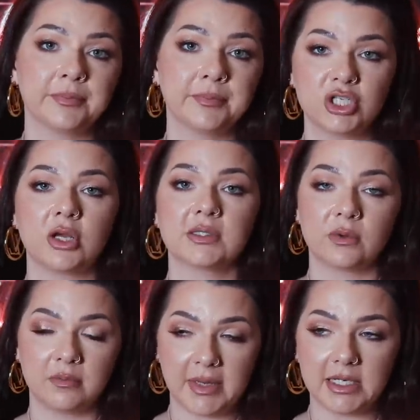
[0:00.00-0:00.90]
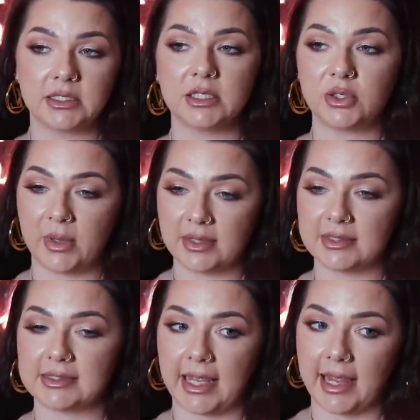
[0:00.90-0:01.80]
She also admitted to doing the
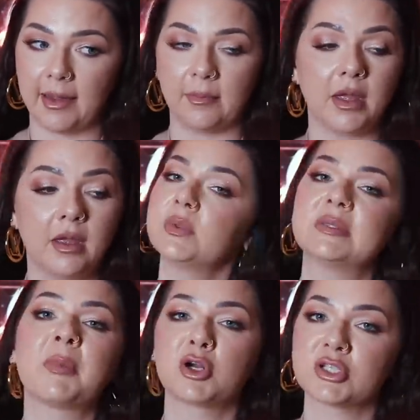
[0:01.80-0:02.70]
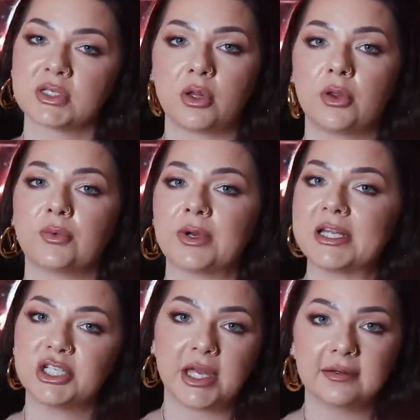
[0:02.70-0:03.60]
same to his personal
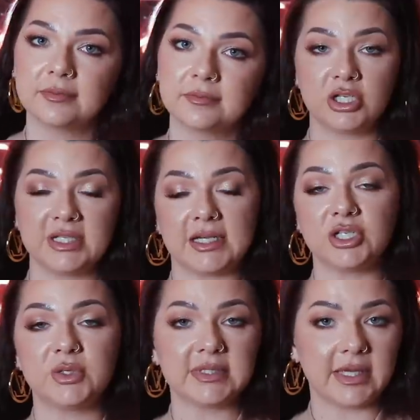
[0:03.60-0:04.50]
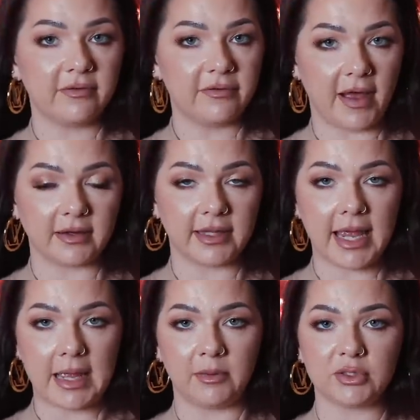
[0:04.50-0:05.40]
region. She said she was
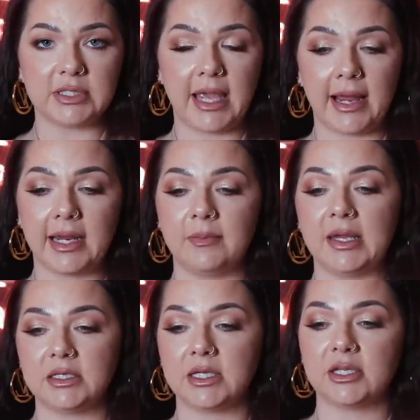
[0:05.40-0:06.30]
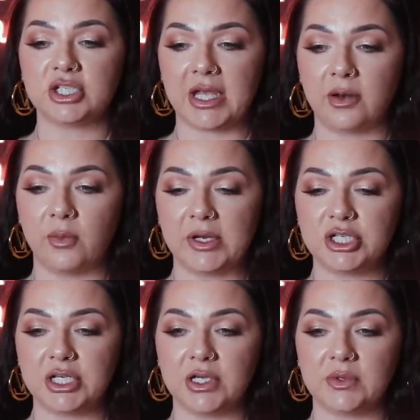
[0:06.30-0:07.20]
finally able to get him into the shed when
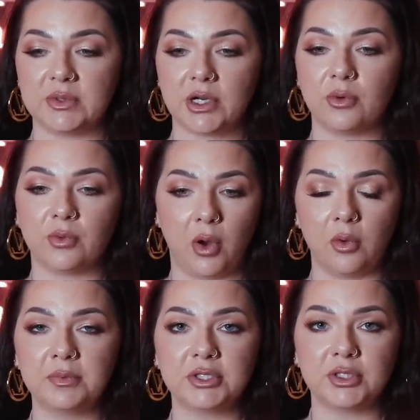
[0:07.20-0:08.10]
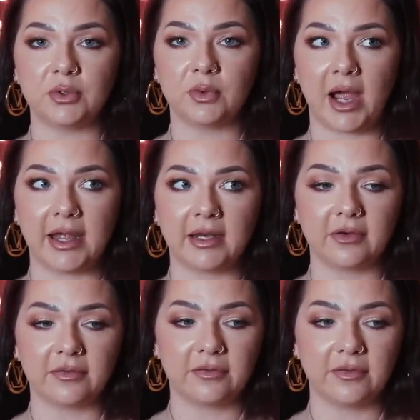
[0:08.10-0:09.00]
she used a rope to kind
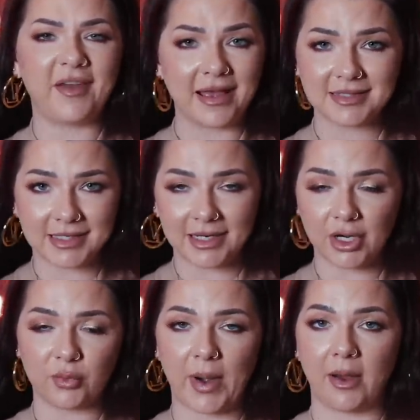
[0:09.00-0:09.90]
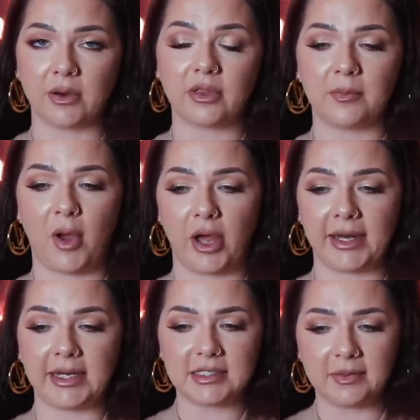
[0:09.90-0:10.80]
of fasten it around the
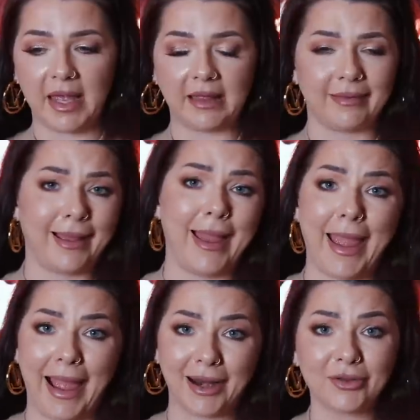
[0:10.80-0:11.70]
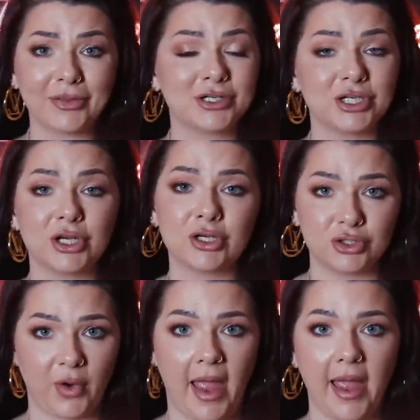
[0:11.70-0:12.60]
body to make like a handle that she could
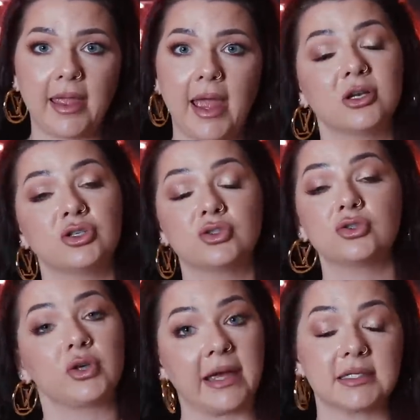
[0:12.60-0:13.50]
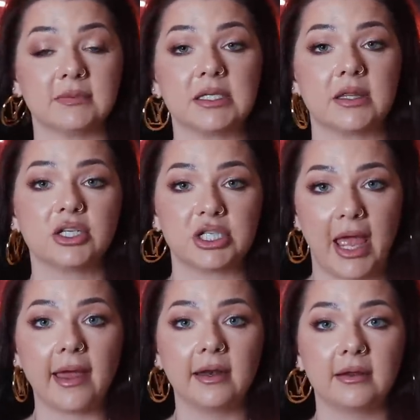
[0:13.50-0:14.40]
drag, and dragged him to the
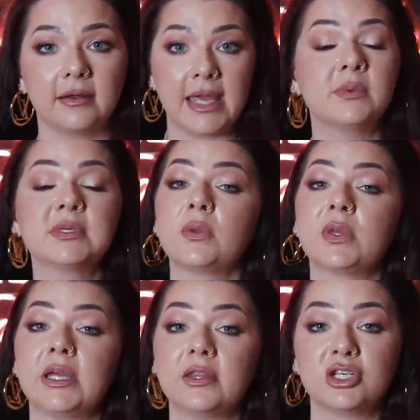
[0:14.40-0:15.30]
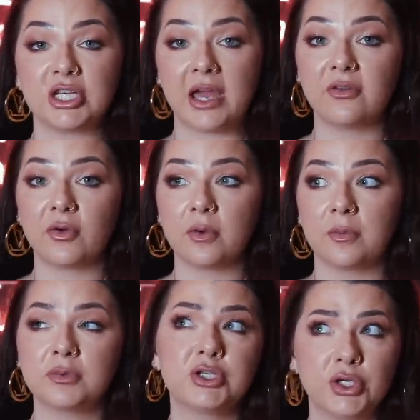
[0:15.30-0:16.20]
shed. He was only in the shed
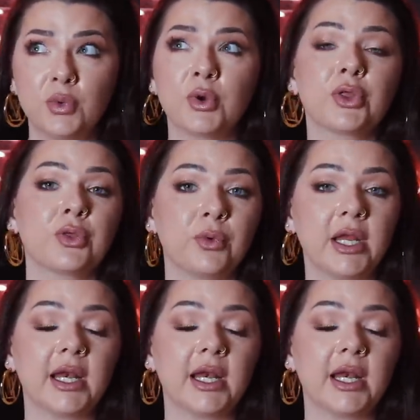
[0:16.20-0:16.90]
for 2 or 3